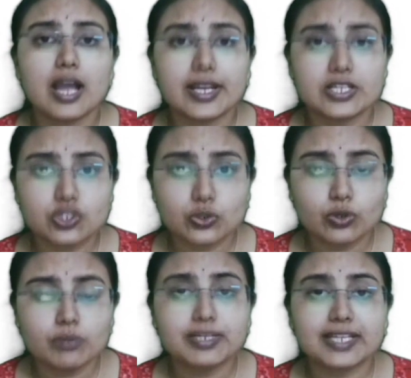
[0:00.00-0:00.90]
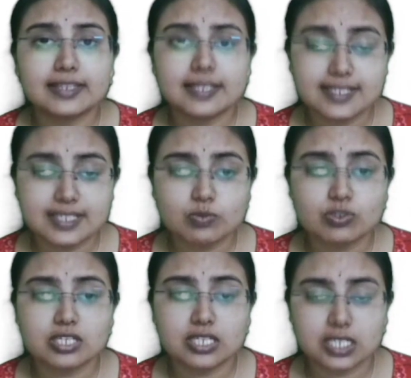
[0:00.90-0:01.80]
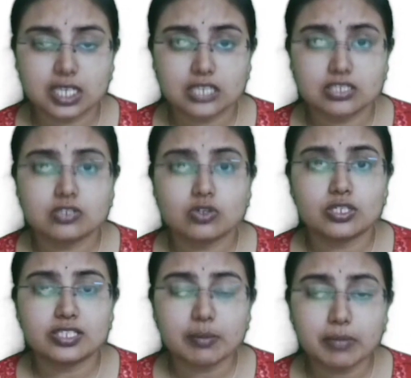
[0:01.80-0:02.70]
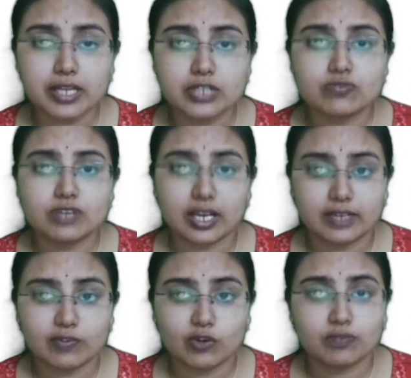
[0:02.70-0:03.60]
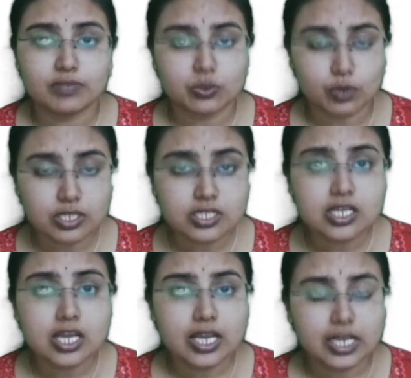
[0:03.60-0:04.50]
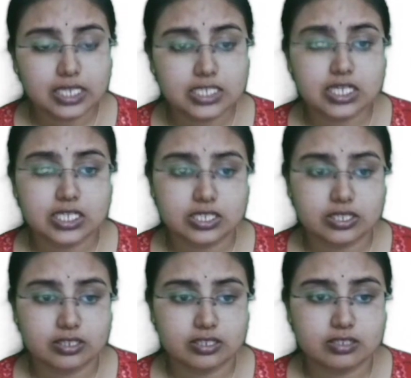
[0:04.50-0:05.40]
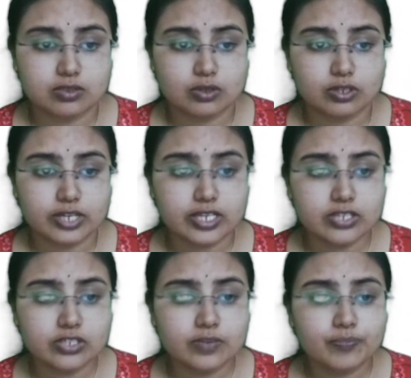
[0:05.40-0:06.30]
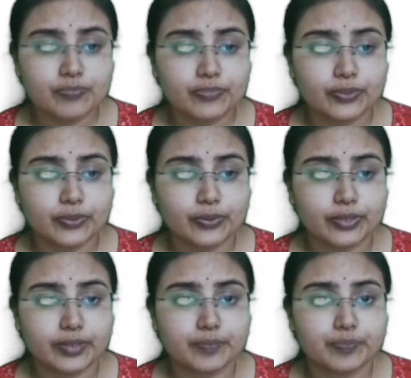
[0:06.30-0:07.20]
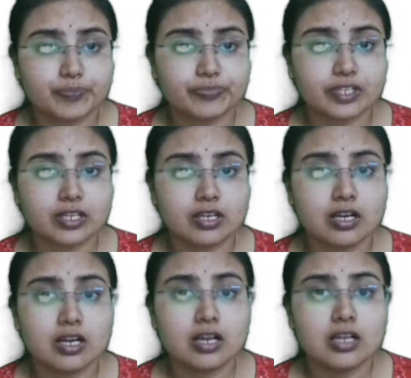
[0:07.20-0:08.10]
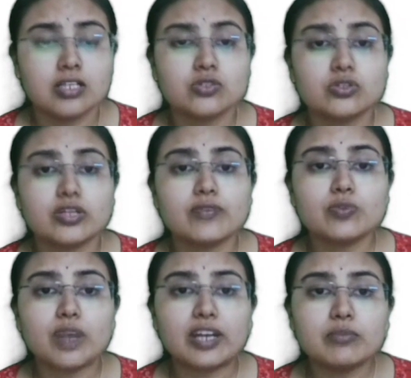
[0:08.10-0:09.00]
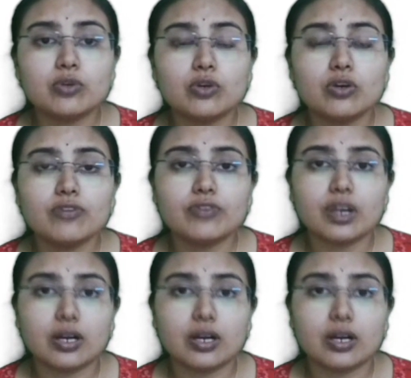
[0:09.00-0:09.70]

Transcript: and breathlessness was indicated, or some kind of lung involvement was indicated in this. Alright, okay. So there was one more,